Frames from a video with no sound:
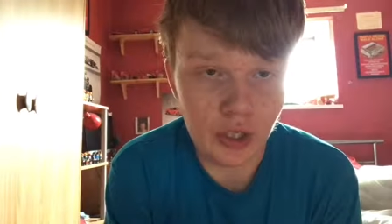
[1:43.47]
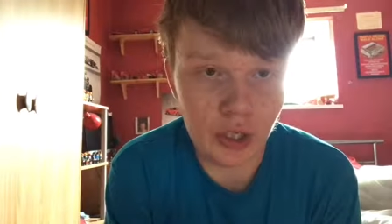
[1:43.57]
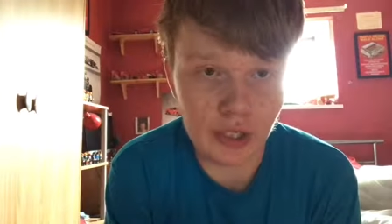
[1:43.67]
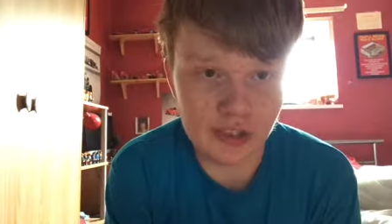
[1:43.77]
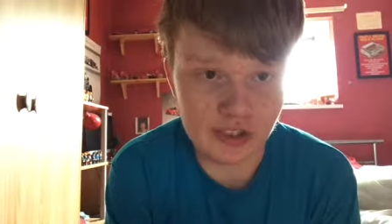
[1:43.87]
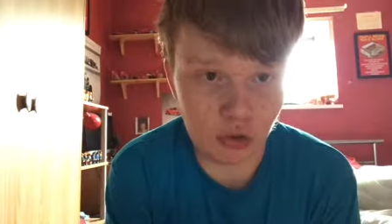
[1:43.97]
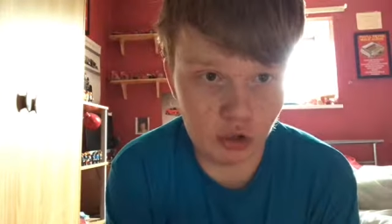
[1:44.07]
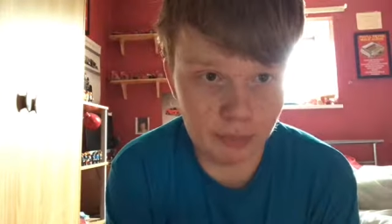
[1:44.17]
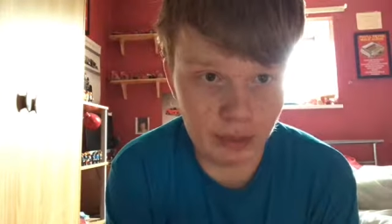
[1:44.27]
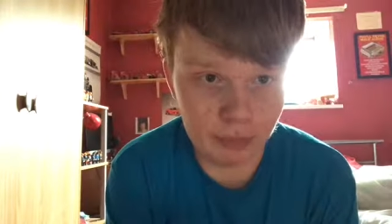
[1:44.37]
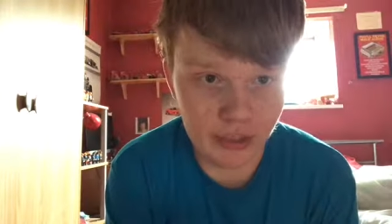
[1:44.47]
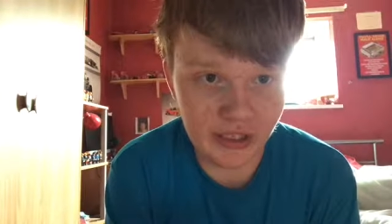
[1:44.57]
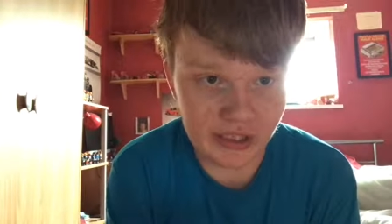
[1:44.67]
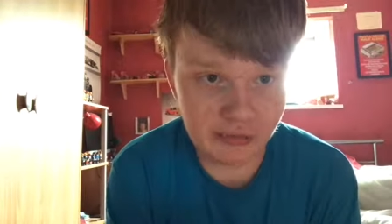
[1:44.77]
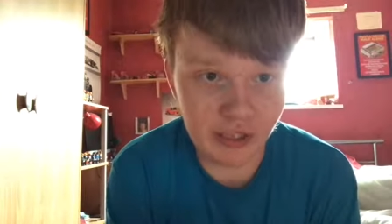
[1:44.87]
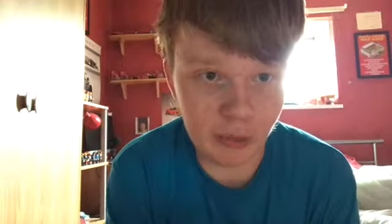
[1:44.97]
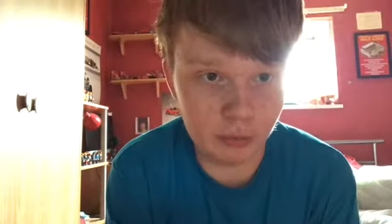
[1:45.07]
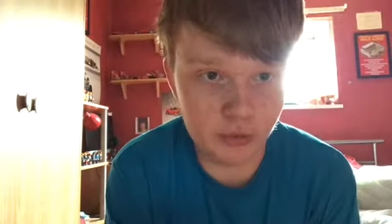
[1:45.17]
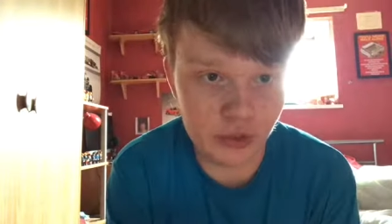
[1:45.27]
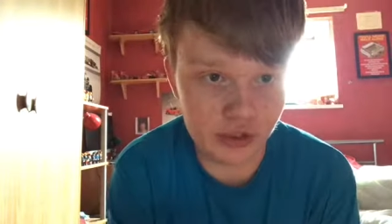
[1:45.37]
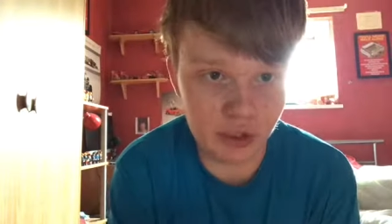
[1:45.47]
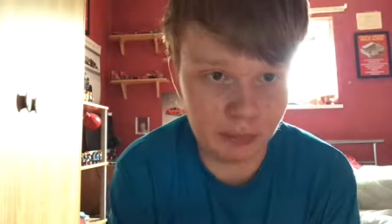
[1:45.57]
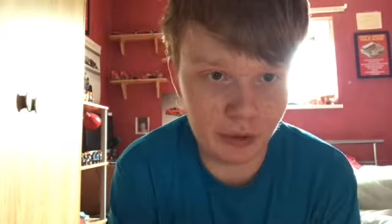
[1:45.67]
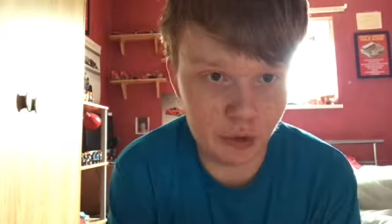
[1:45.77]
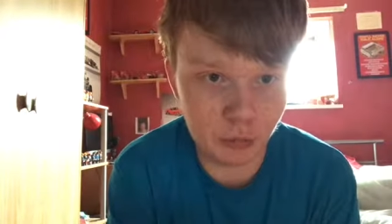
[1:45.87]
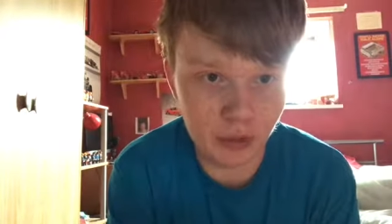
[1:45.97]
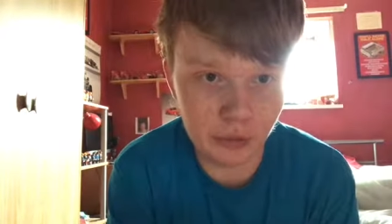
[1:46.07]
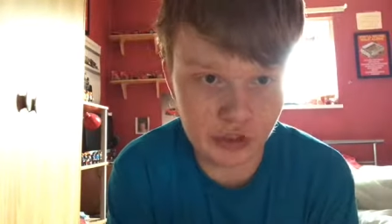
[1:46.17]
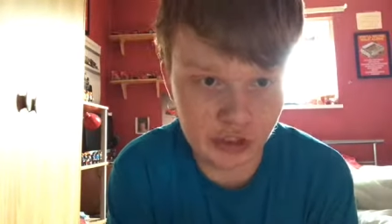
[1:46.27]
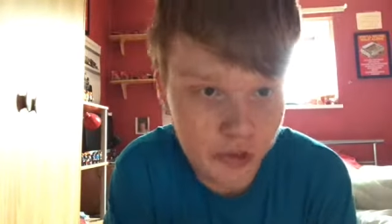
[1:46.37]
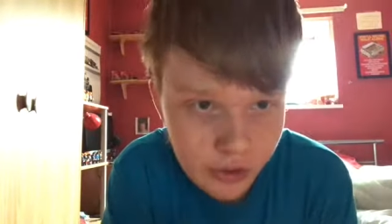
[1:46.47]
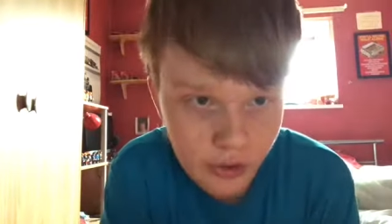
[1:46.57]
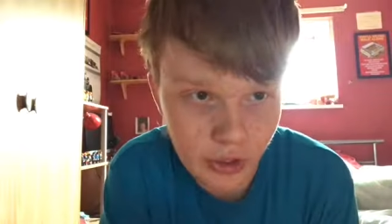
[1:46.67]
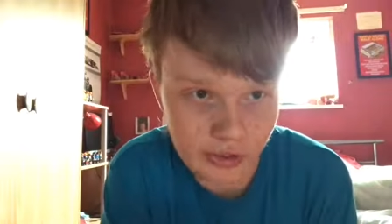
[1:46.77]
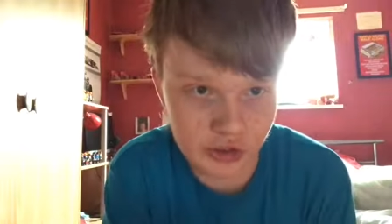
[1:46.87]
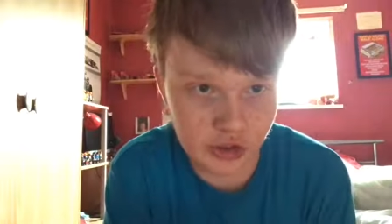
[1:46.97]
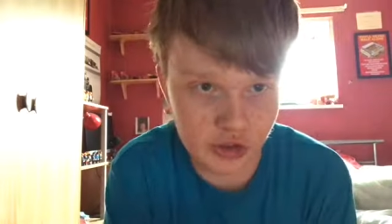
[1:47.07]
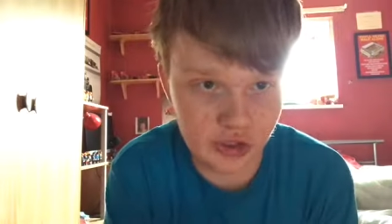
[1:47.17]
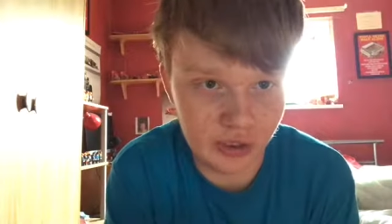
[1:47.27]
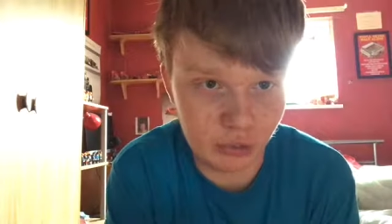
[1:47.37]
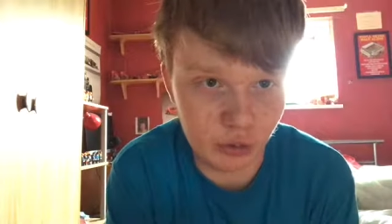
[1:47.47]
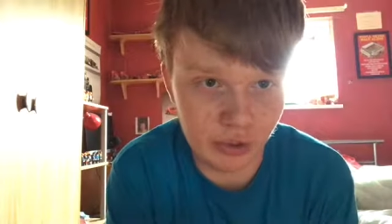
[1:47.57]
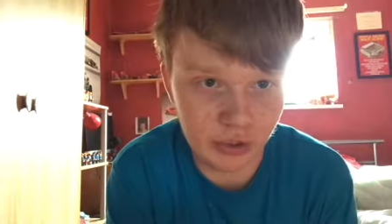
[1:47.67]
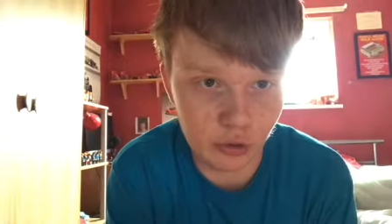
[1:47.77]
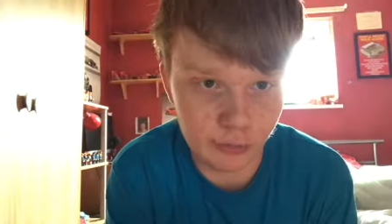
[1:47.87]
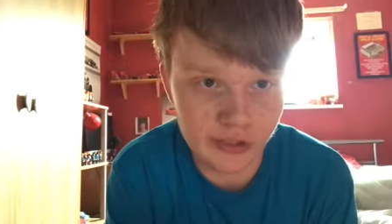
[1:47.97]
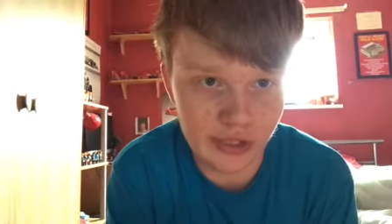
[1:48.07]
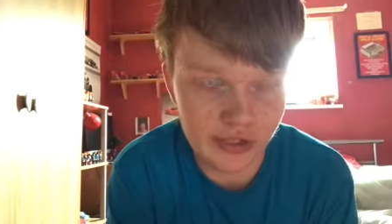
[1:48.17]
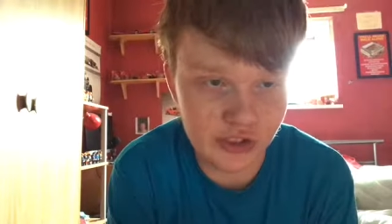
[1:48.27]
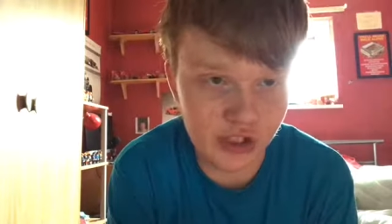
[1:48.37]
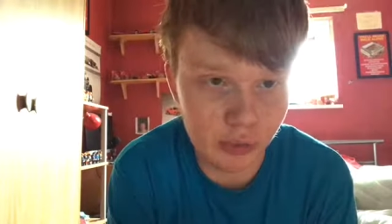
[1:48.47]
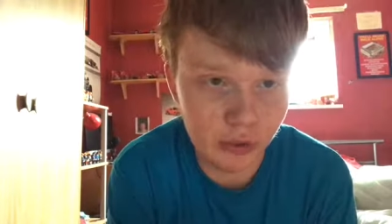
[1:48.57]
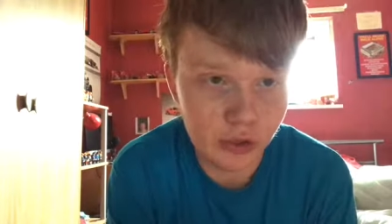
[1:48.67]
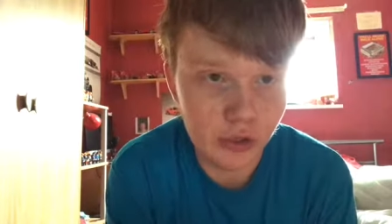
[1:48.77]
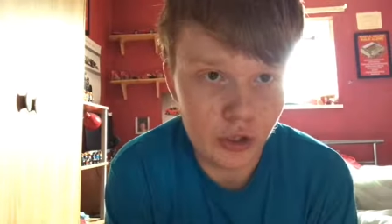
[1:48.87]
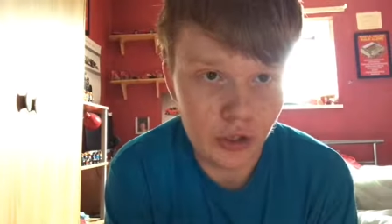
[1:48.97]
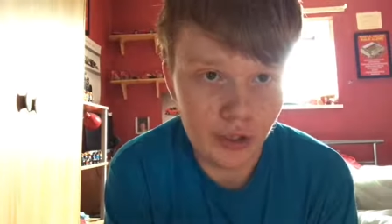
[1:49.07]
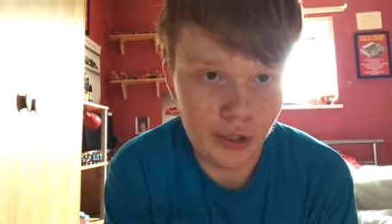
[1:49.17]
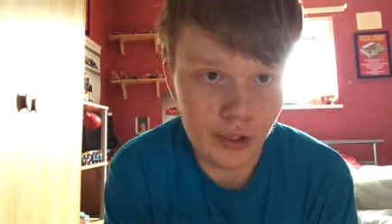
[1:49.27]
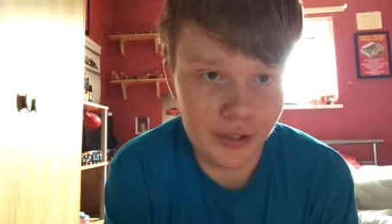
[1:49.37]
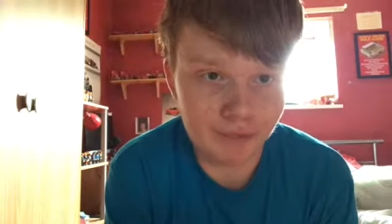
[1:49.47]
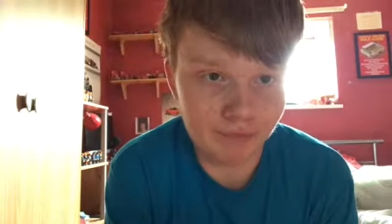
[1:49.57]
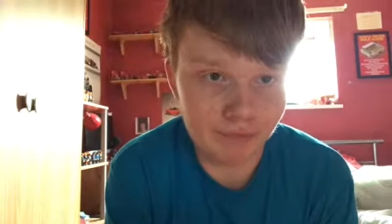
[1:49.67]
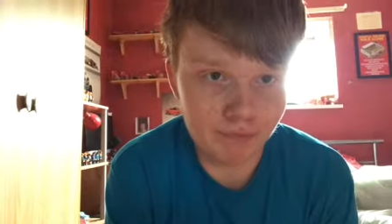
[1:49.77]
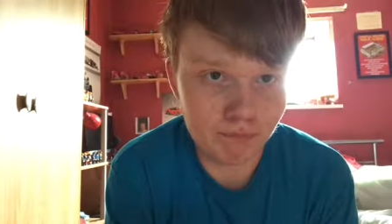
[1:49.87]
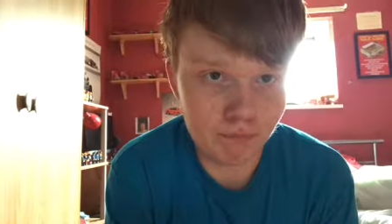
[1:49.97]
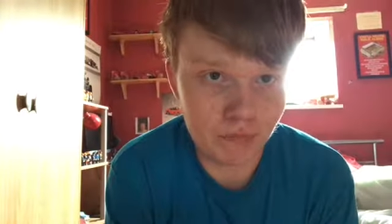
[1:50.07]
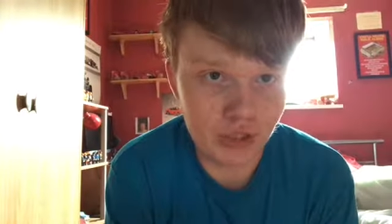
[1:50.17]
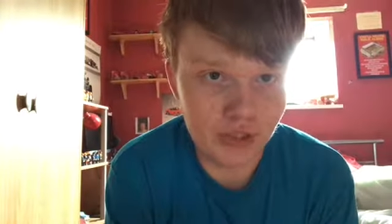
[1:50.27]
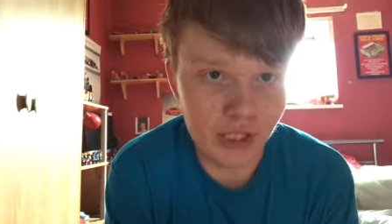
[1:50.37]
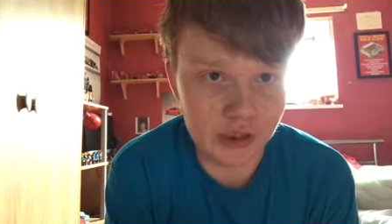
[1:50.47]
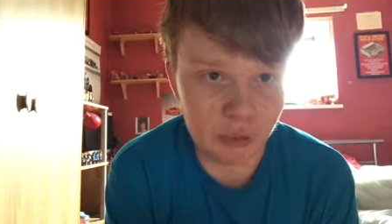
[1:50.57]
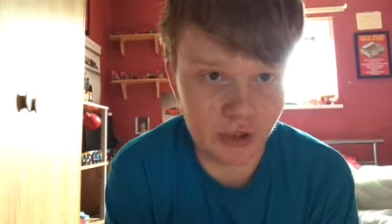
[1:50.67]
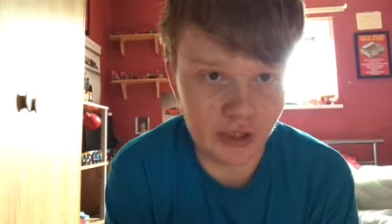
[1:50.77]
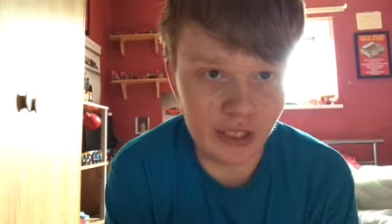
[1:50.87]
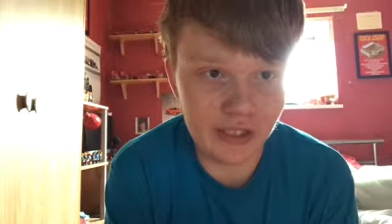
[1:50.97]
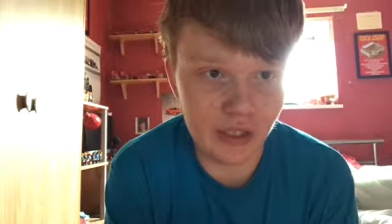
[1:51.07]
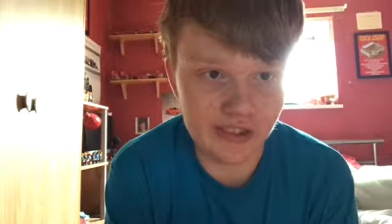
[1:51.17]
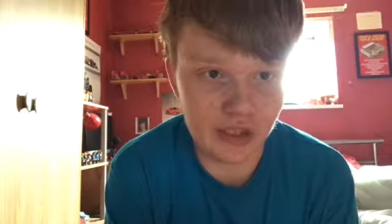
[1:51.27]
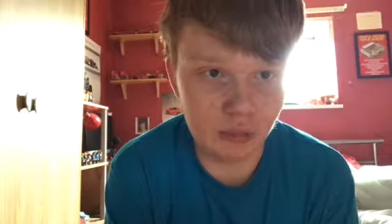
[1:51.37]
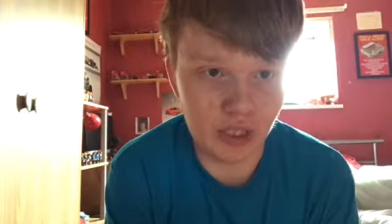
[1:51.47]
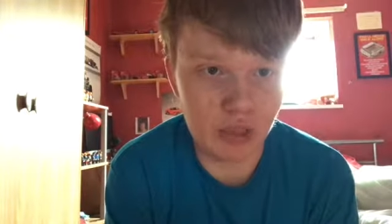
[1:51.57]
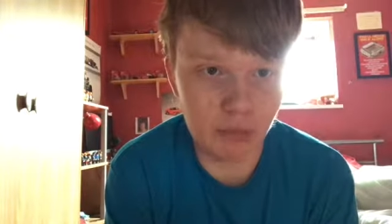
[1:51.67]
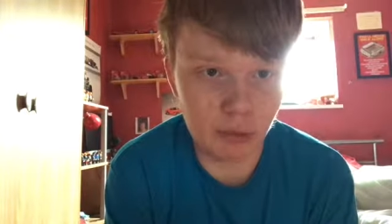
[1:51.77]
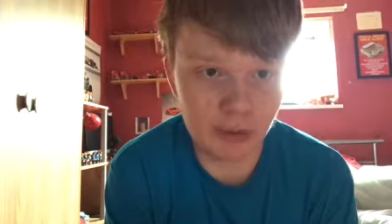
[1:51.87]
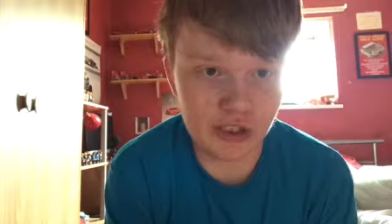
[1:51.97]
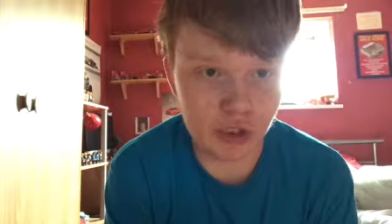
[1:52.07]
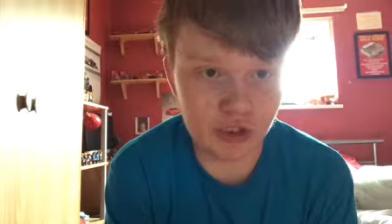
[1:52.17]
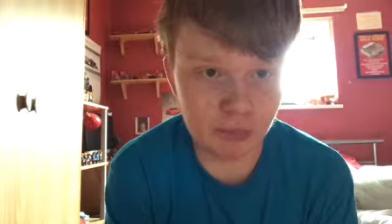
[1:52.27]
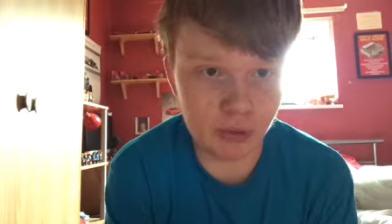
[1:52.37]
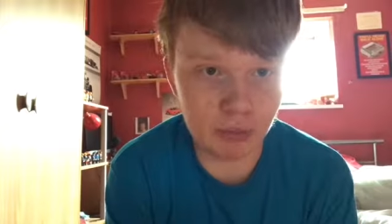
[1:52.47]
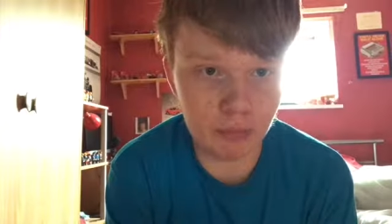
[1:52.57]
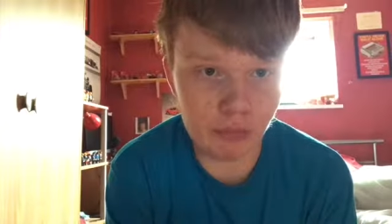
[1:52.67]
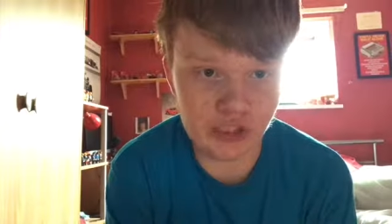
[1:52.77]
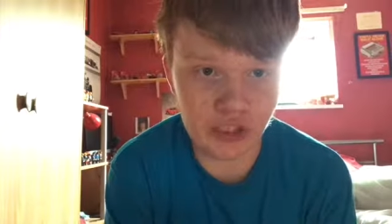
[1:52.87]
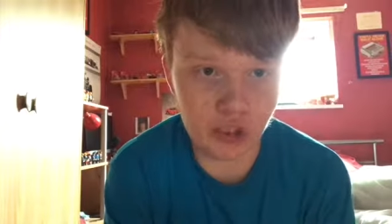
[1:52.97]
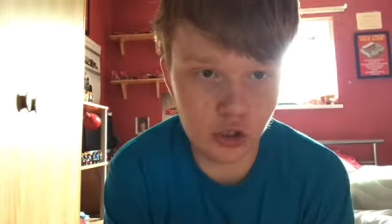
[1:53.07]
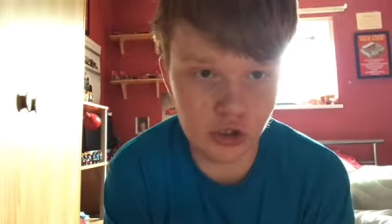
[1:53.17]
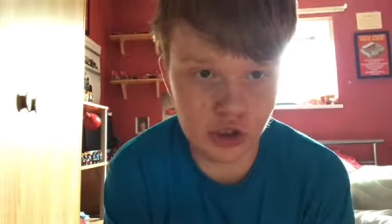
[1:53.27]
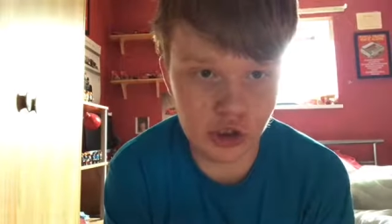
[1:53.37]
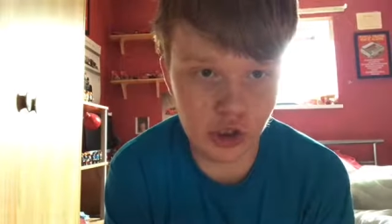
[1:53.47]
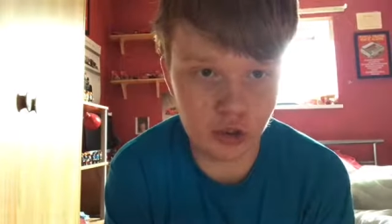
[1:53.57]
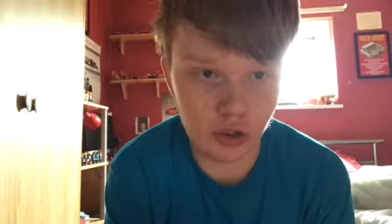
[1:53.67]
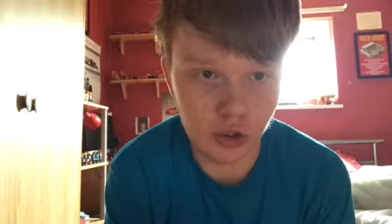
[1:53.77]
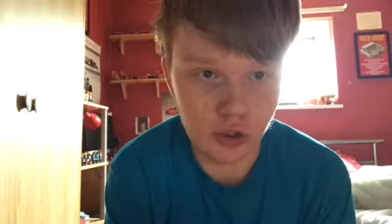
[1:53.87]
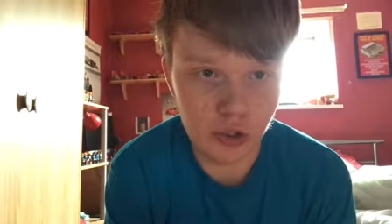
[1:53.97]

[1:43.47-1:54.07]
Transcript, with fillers: Uh, this is not going to be a playlist video, it's just going to be in the uploads. Uh, so it's just a little quick update. So um, yeah, I just wanted to let you guys know that I will be starting proper music on this channel.